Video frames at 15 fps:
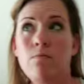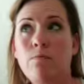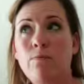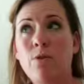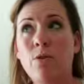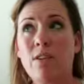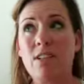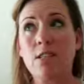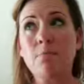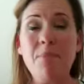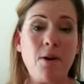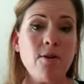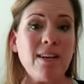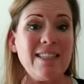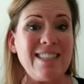your
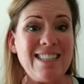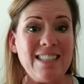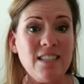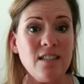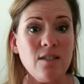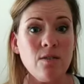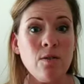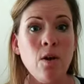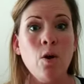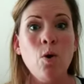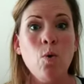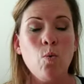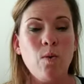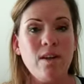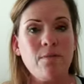experiences
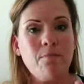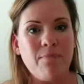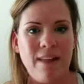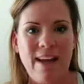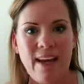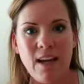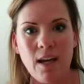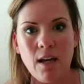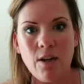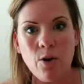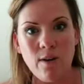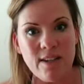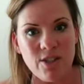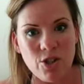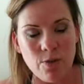with playing
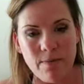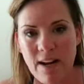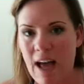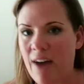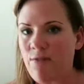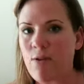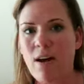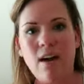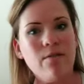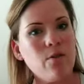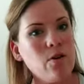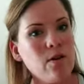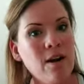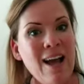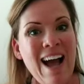your instrument. Have you
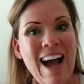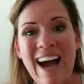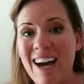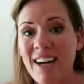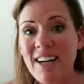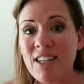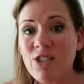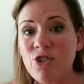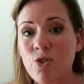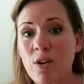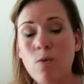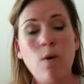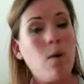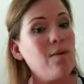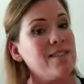ever had an injury?
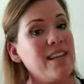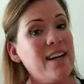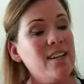What was that